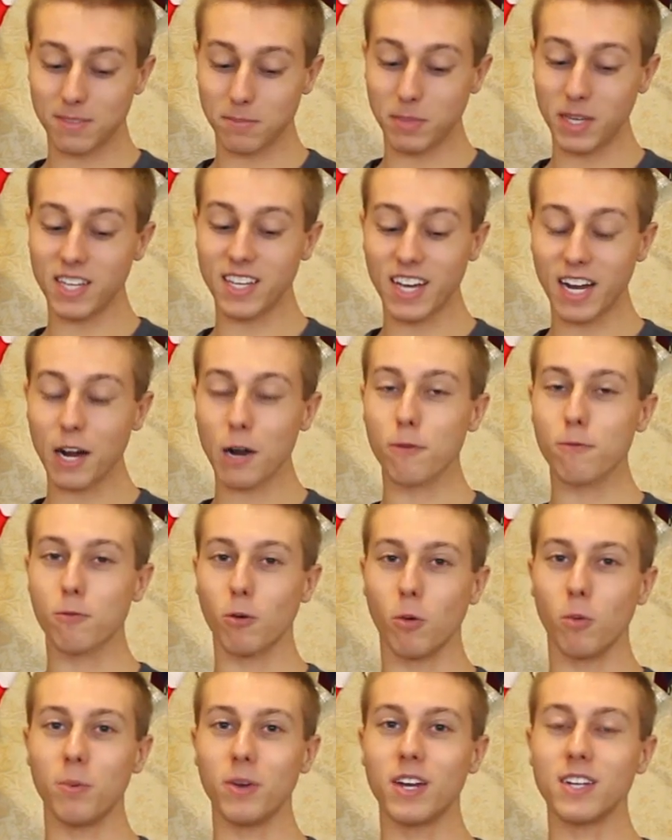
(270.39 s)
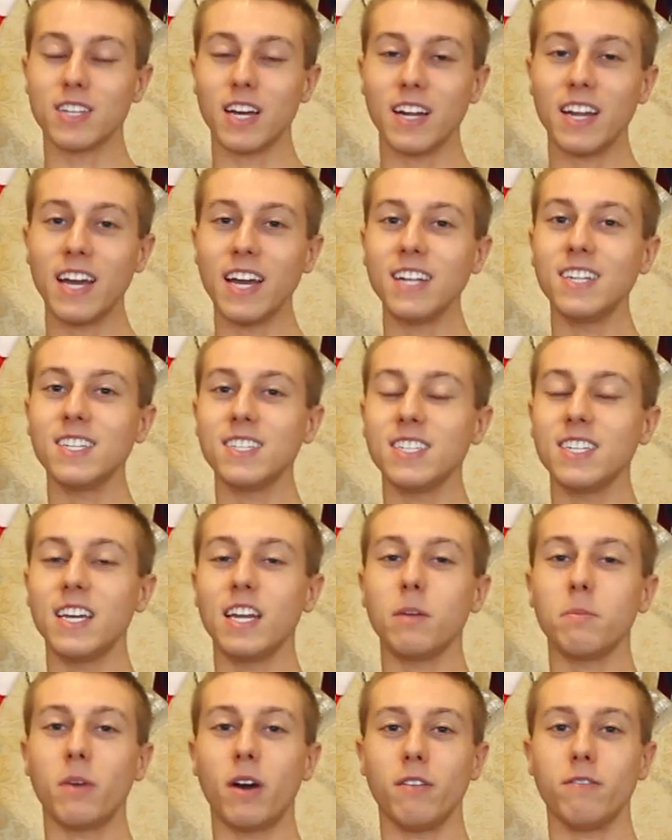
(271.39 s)
be careful, because I'd hate to see
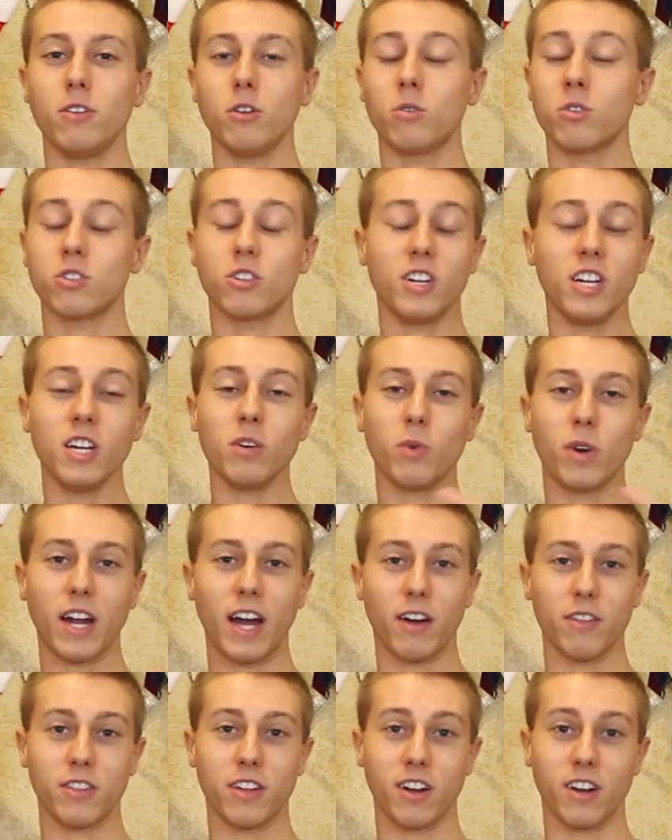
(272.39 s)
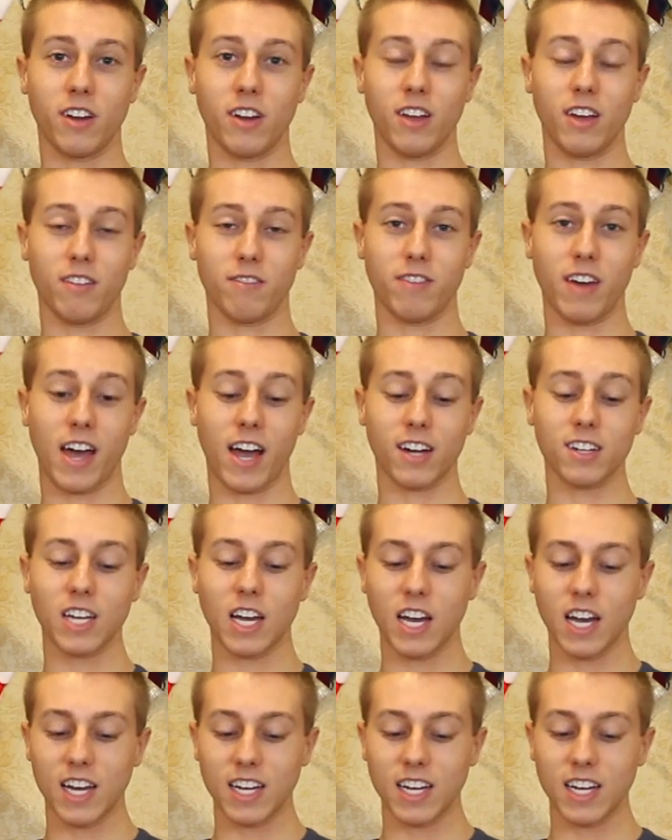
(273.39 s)
any of my viewers or anyone out there, in fact,